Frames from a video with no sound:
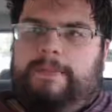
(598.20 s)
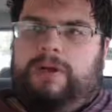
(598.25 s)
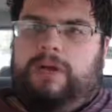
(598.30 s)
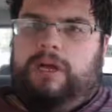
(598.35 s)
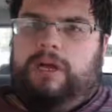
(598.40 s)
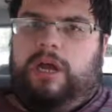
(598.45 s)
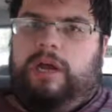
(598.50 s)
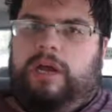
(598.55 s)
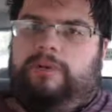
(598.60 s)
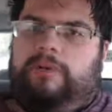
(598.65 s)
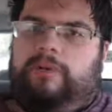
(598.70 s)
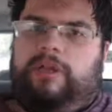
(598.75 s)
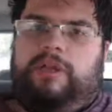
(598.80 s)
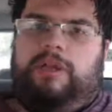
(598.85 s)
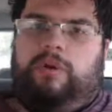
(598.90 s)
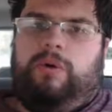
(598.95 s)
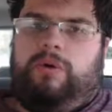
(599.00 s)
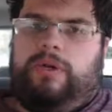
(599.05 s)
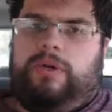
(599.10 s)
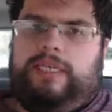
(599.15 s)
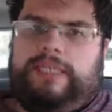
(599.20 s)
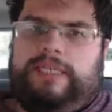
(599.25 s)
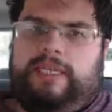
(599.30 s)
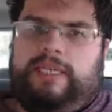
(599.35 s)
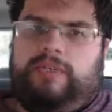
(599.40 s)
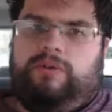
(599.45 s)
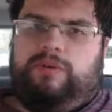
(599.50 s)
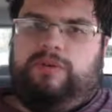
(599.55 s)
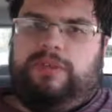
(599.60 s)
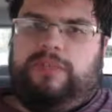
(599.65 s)
but I really don't want to
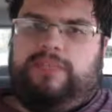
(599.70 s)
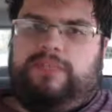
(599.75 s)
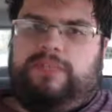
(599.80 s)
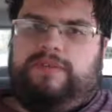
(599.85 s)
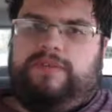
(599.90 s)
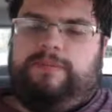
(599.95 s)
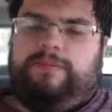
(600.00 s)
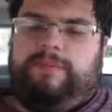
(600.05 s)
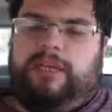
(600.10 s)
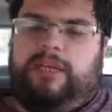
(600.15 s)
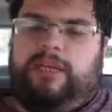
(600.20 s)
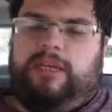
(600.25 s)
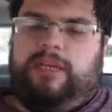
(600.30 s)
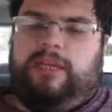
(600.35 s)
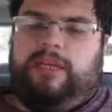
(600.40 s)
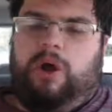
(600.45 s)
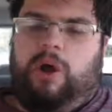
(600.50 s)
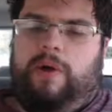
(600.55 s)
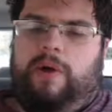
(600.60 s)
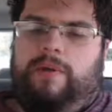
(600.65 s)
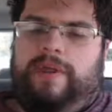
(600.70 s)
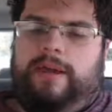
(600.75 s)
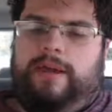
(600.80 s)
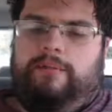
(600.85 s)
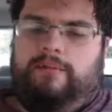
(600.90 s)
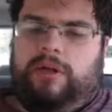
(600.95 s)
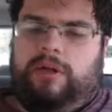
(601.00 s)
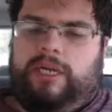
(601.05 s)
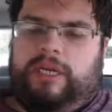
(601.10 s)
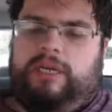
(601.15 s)
take the risk of spending all that
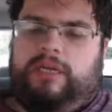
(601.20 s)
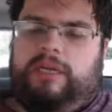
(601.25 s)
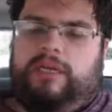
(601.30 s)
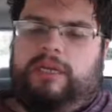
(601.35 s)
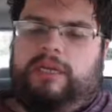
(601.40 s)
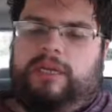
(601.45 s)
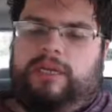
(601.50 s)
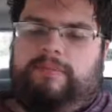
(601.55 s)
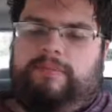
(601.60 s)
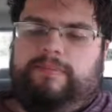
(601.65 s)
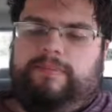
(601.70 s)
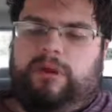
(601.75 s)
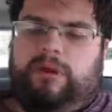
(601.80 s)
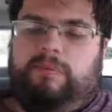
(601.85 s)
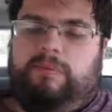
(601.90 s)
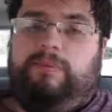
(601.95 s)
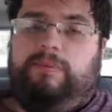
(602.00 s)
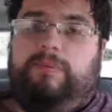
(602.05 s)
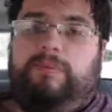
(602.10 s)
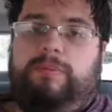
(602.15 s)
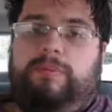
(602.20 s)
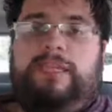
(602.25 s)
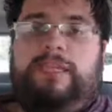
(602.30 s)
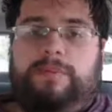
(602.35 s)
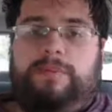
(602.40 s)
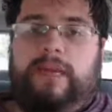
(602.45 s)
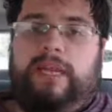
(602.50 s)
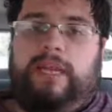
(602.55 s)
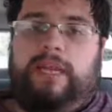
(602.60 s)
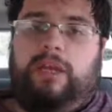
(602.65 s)
money that I probably would be
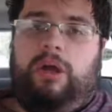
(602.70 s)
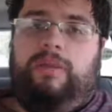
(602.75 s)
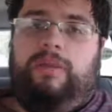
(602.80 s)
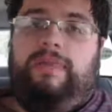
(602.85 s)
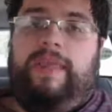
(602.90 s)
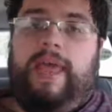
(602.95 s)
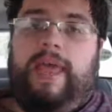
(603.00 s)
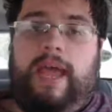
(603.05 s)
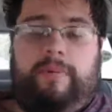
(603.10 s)
spending on